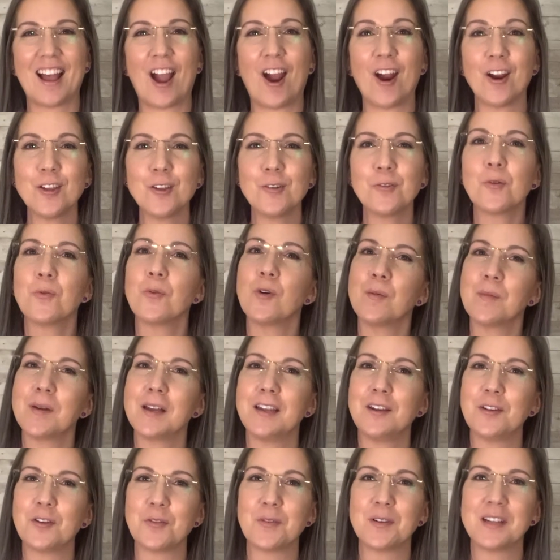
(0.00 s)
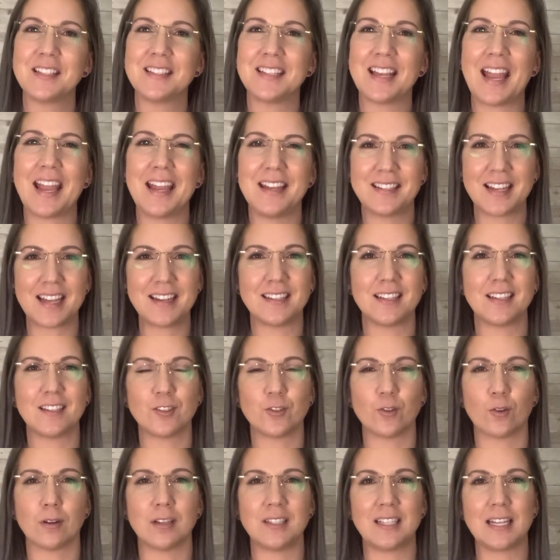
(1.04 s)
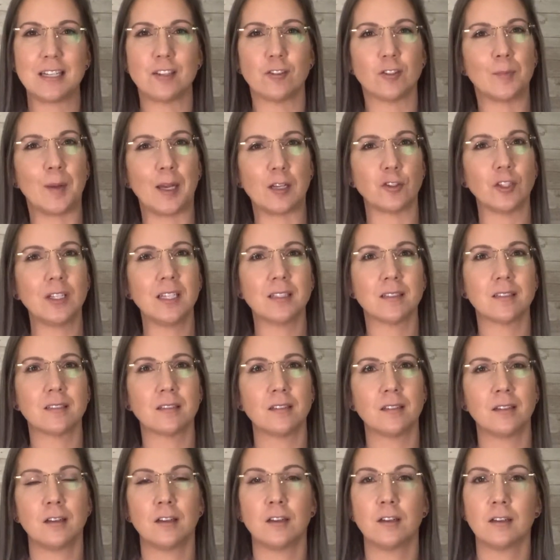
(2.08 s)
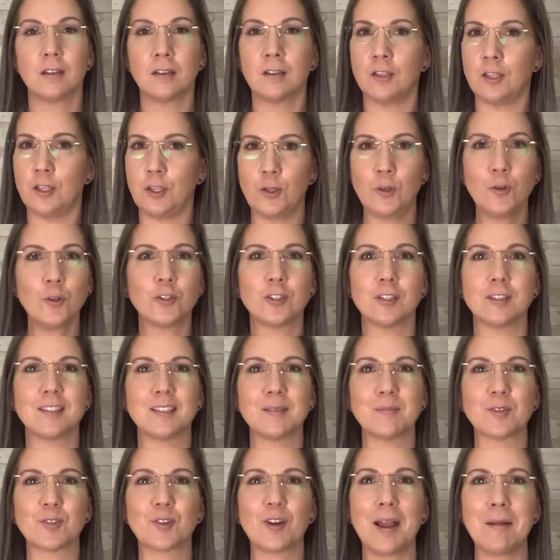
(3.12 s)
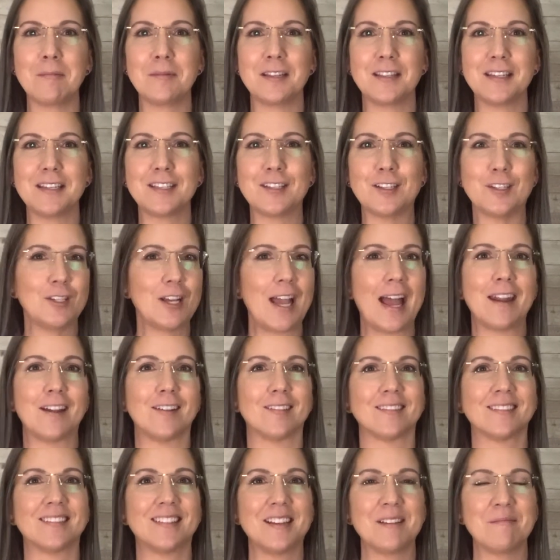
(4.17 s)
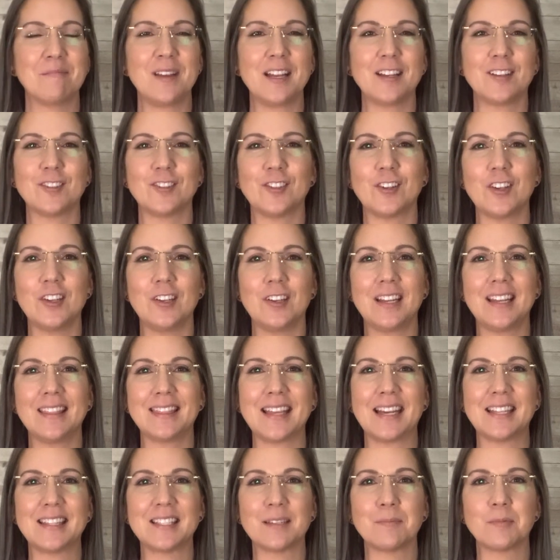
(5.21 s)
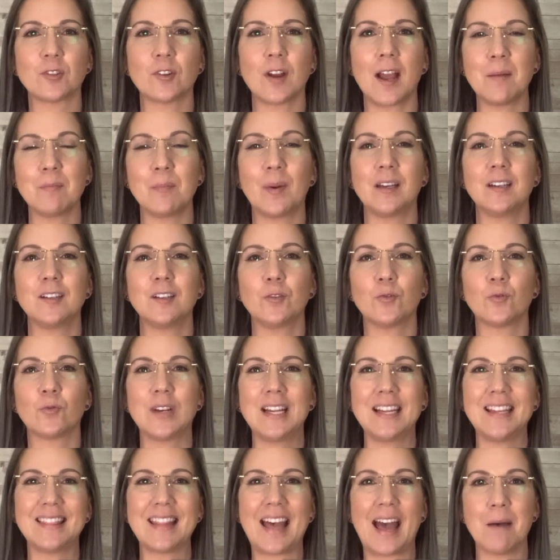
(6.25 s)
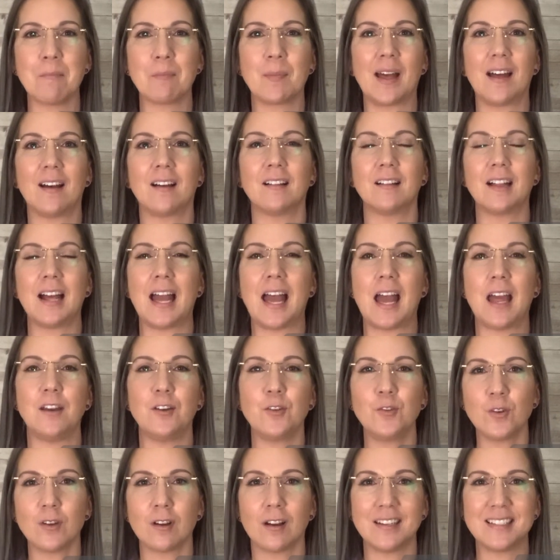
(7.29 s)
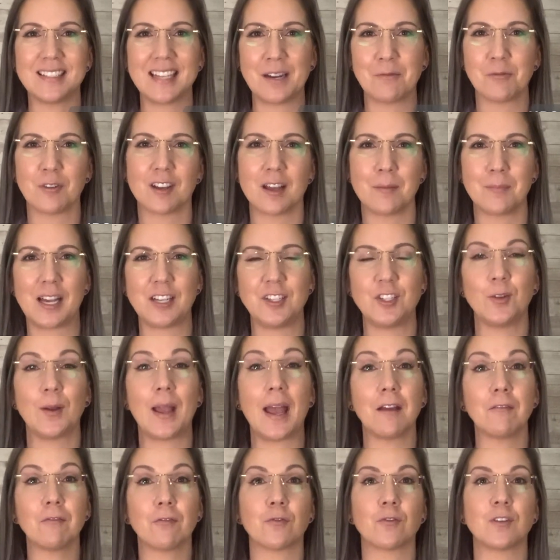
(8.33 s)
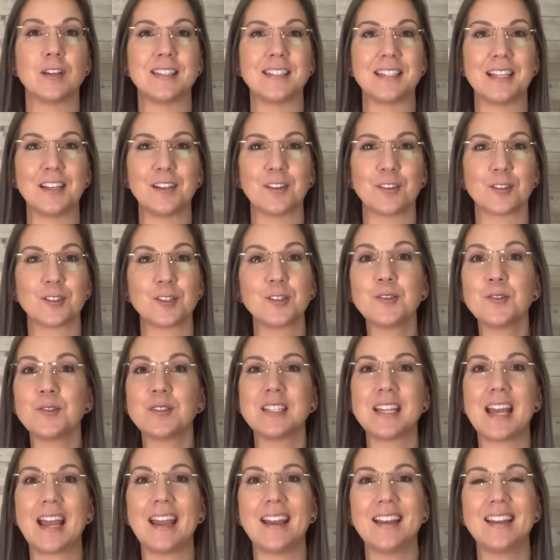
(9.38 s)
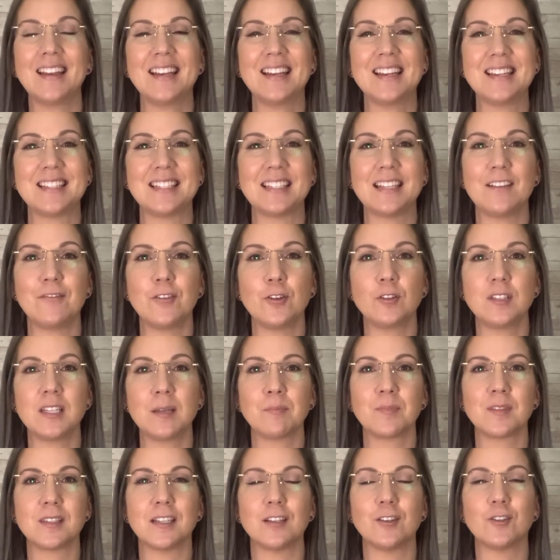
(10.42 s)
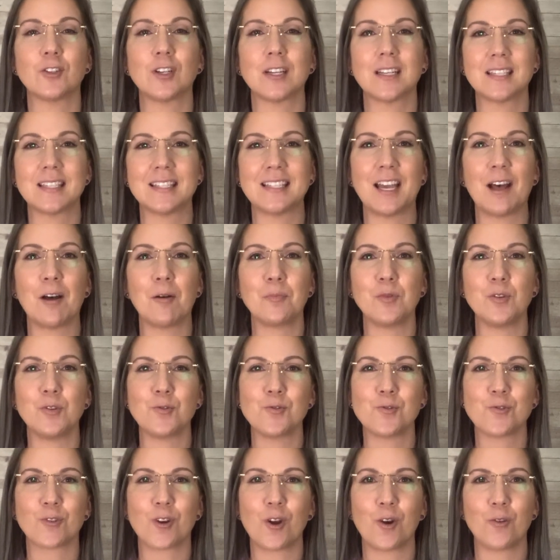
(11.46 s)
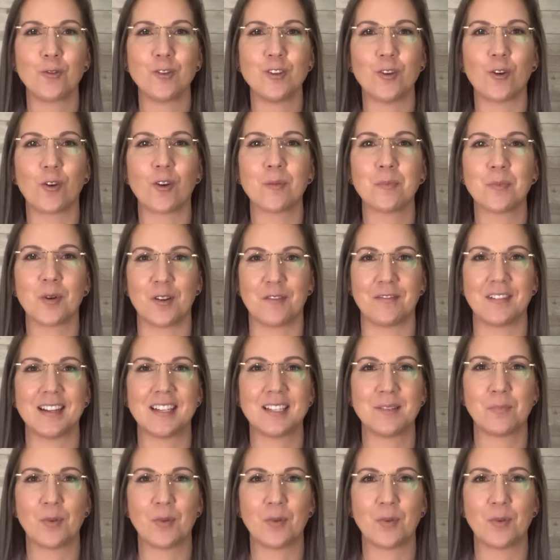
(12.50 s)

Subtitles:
Are you a woman who is a dentist or a dental specialist? You should subscribe to this channel. Make sure you hit that subscribe button, ring that bell, and new content will come at you every single Tuesday to give you tips and tricks to help you grow your perfect